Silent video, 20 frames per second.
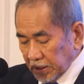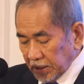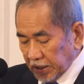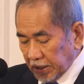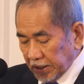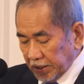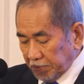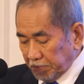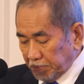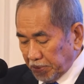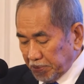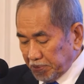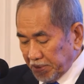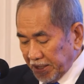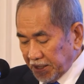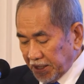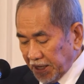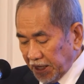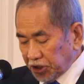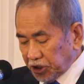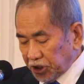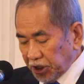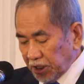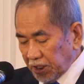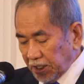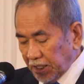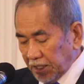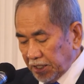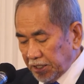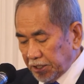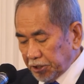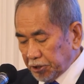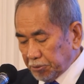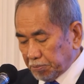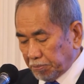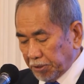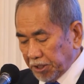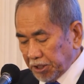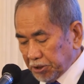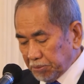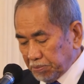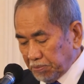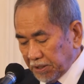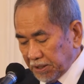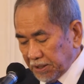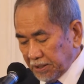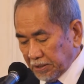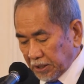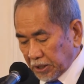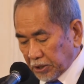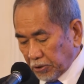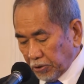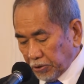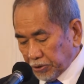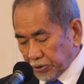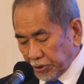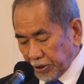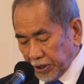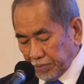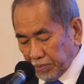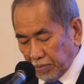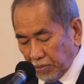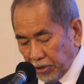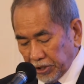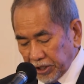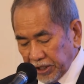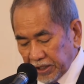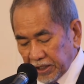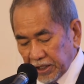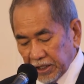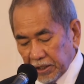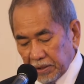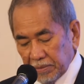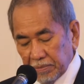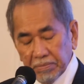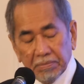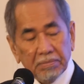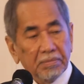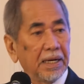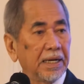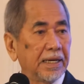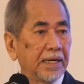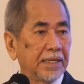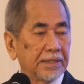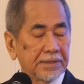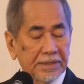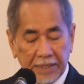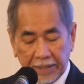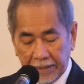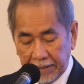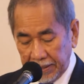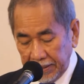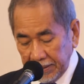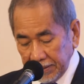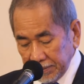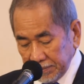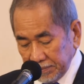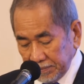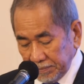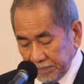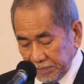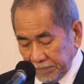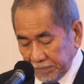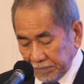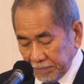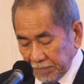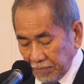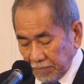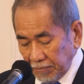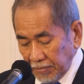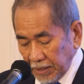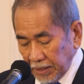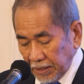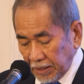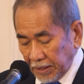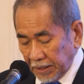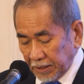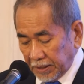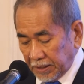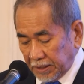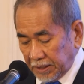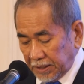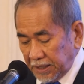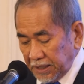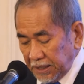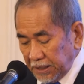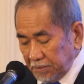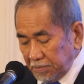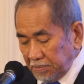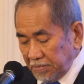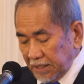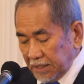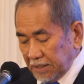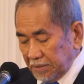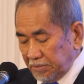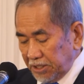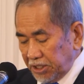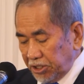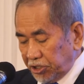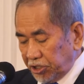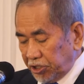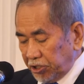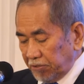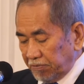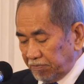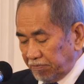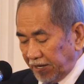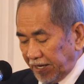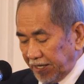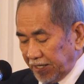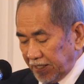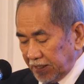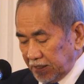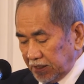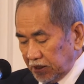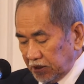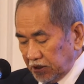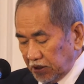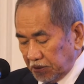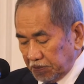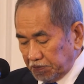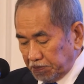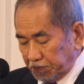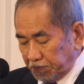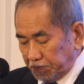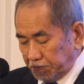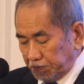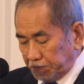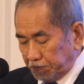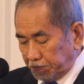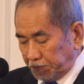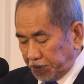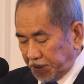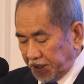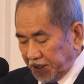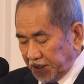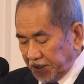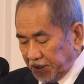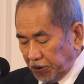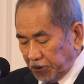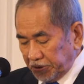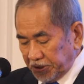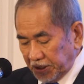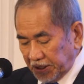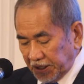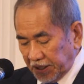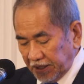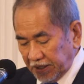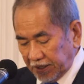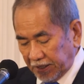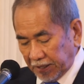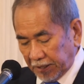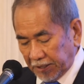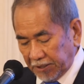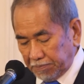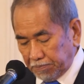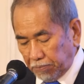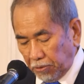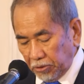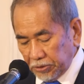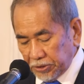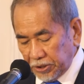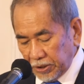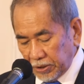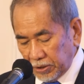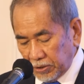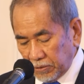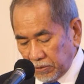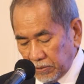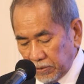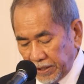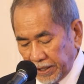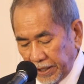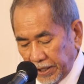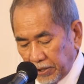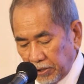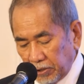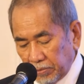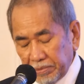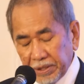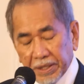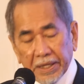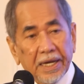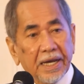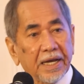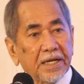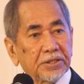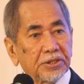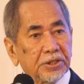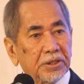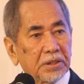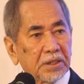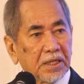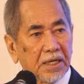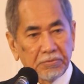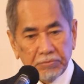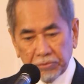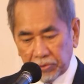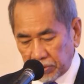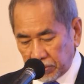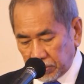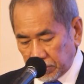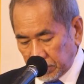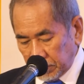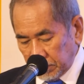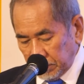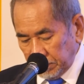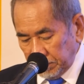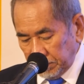The implementation and disbursement are closely monitored by Laksana, a team at the Ministry of Finance, and periodically reported to the Economic Action Council.